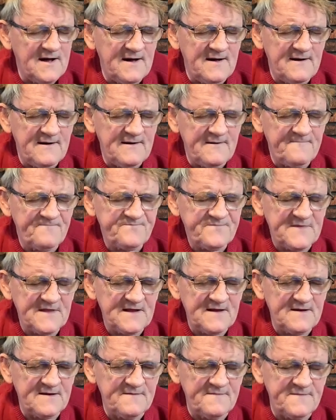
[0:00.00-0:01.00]

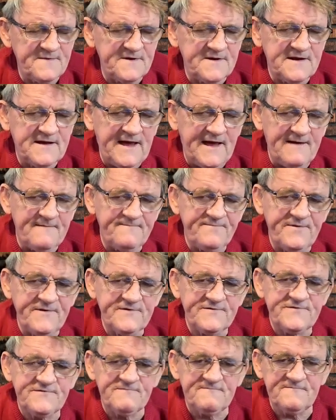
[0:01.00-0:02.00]
the
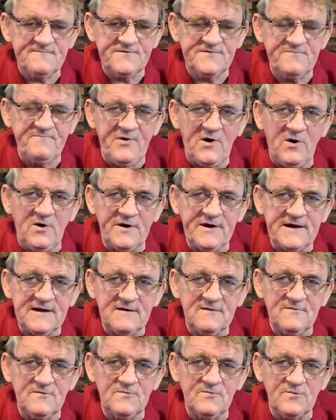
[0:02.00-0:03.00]
catfish
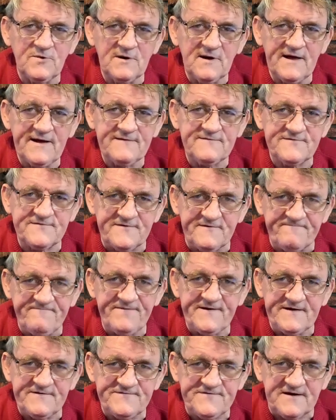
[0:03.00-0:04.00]
spawning relates to
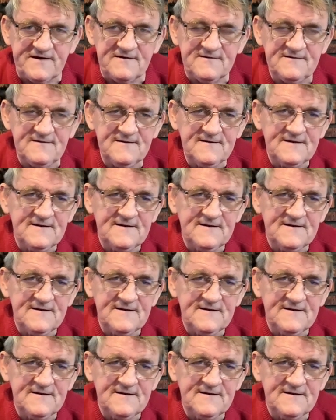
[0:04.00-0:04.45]
fishing.